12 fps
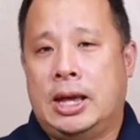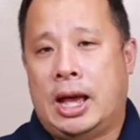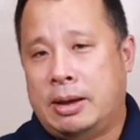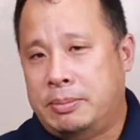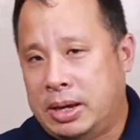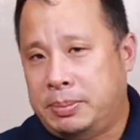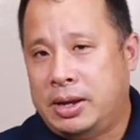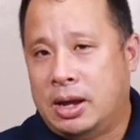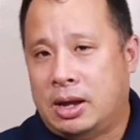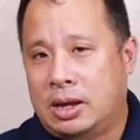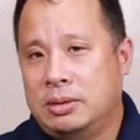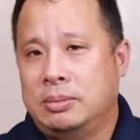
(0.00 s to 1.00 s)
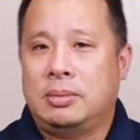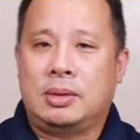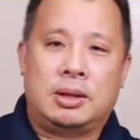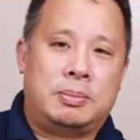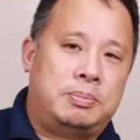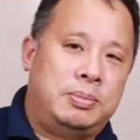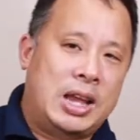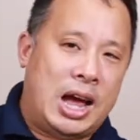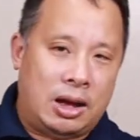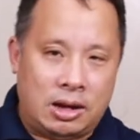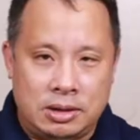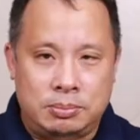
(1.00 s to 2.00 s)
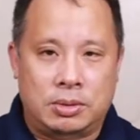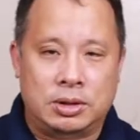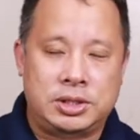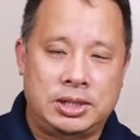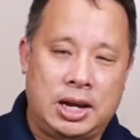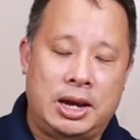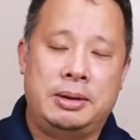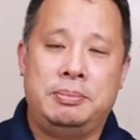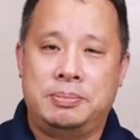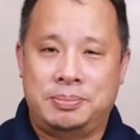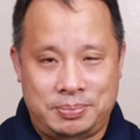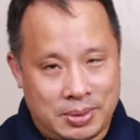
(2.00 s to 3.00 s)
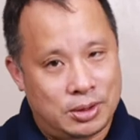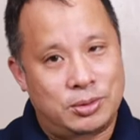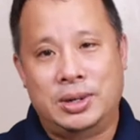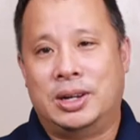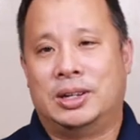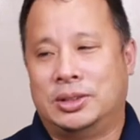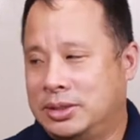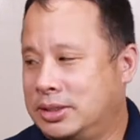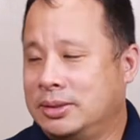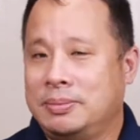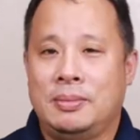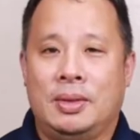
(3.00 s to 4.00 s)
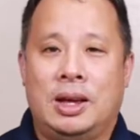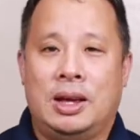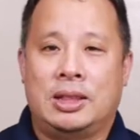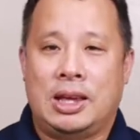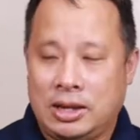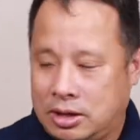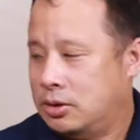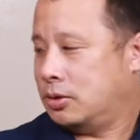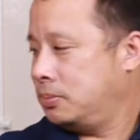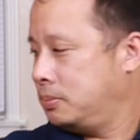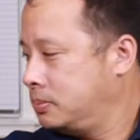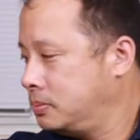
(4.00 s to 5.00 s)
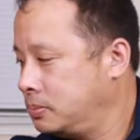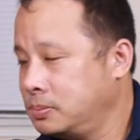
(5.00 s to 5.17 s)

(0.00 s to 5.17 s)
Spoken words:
I may be on, not on most of the time, but who knows? Thank you.